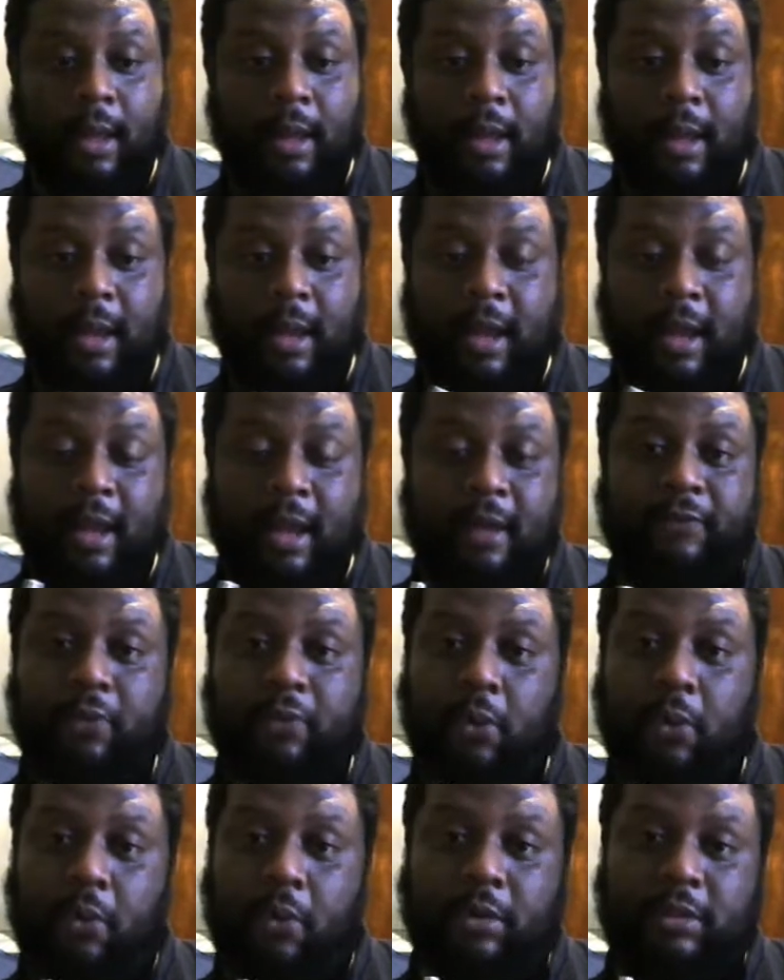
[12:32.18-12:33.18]
And of
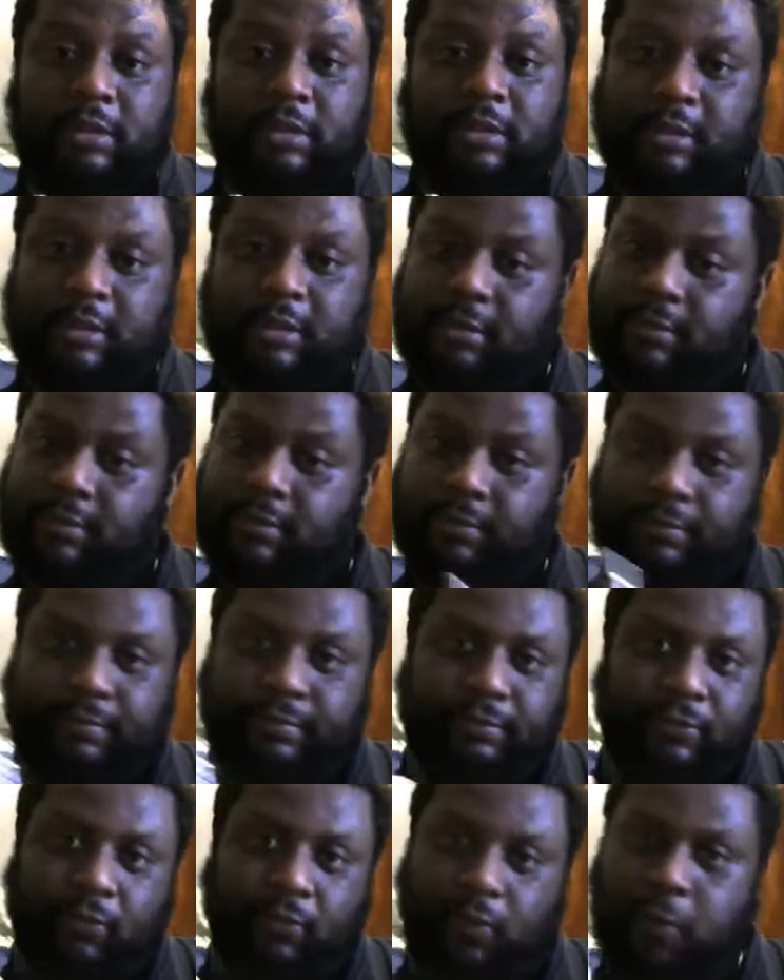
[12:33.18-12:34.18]
course,
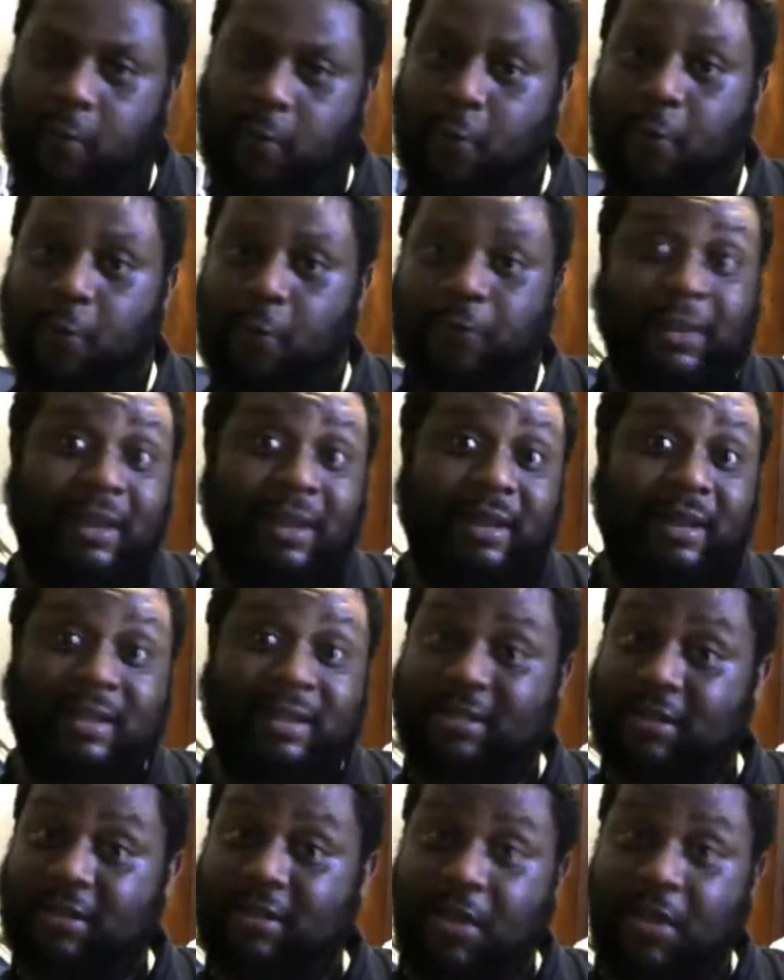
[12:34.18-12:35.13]
Ruthless.